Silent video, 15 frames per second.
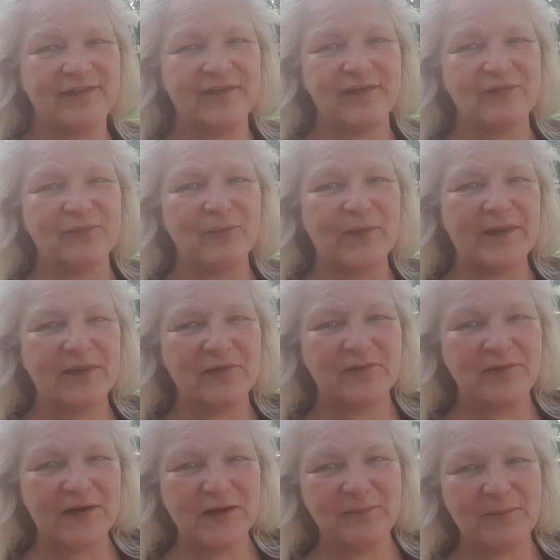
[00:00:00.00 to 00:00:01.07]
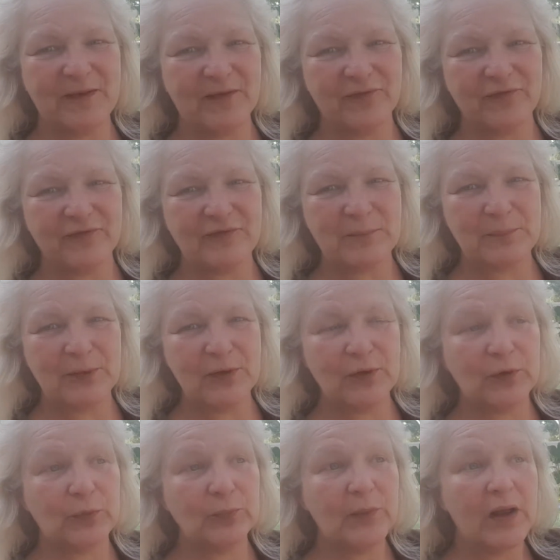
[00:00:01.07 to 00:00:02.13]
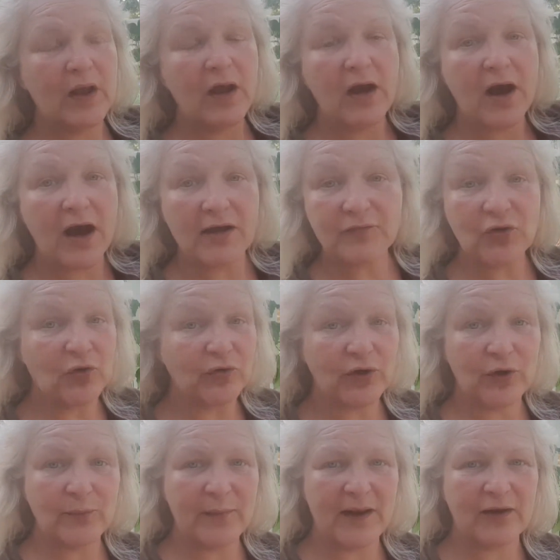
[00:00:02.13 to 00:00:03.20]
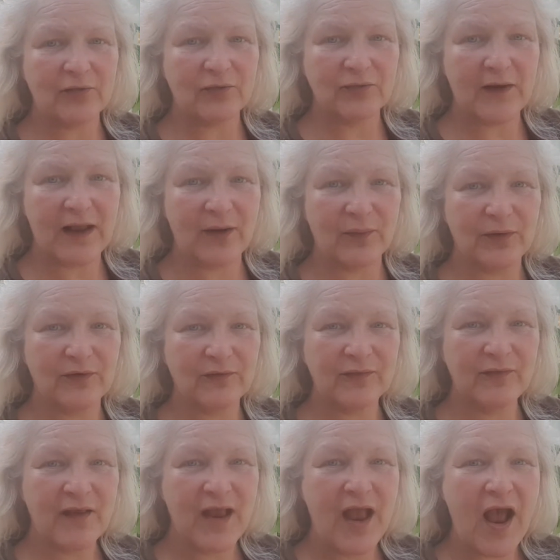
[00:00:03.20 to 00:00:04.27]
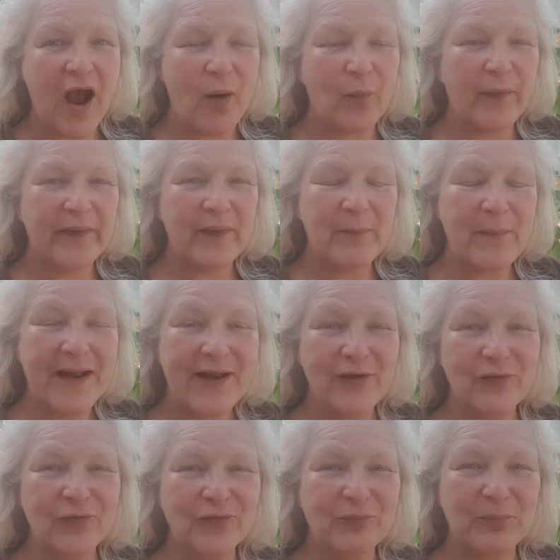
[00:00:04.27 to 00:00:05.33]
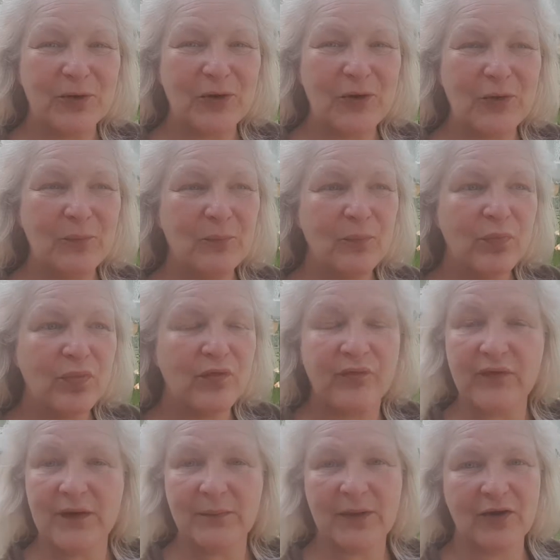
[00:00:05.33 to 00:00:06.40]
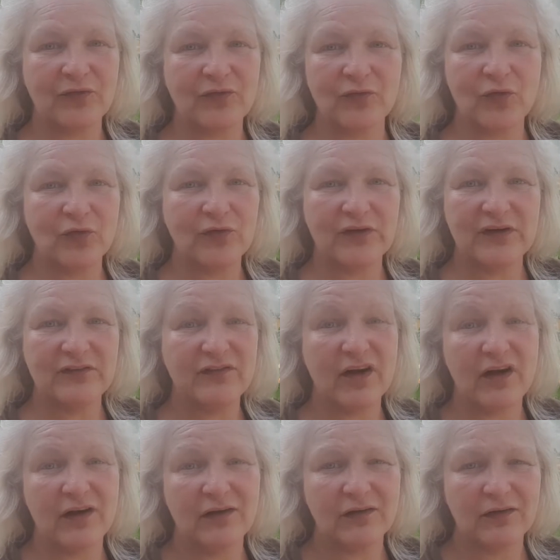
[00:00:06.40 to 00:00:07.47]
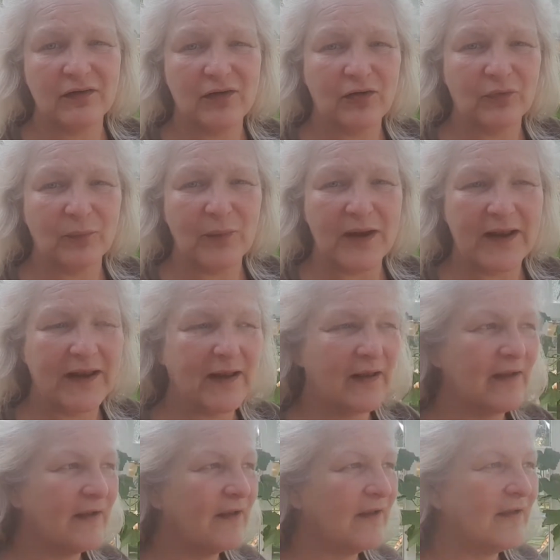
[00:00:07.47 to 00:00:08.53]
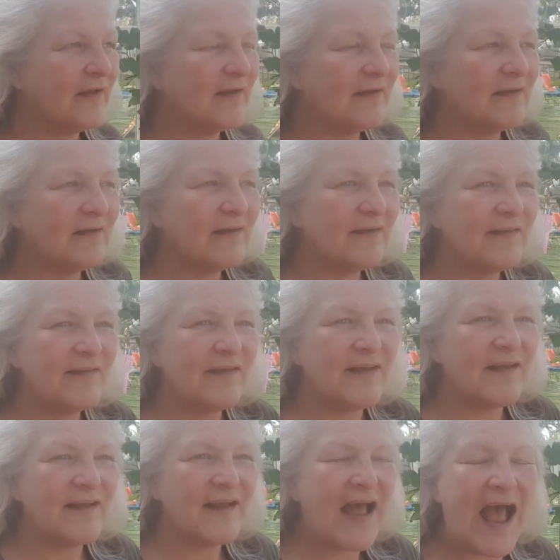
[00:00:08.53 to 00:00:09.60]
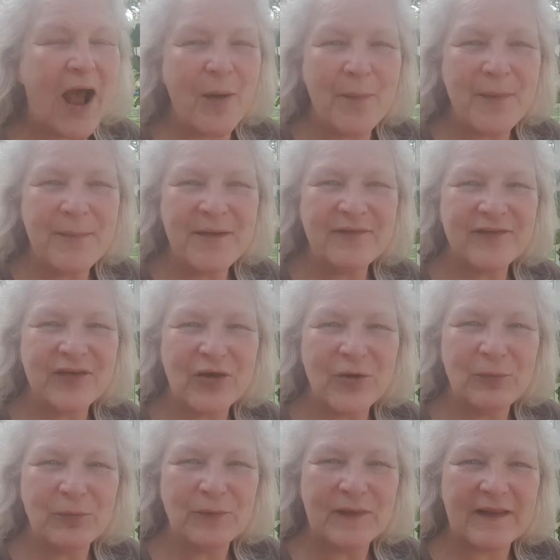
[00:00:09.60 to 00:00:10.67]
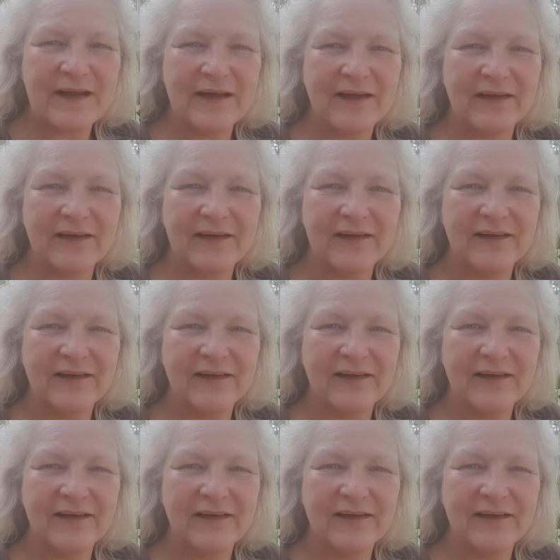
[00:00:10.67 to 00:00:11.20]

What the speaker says: that when the females are in bloom, I've got no male flowers. And when the males bloom, the females have already died and gone away. How am I meant to cope with that?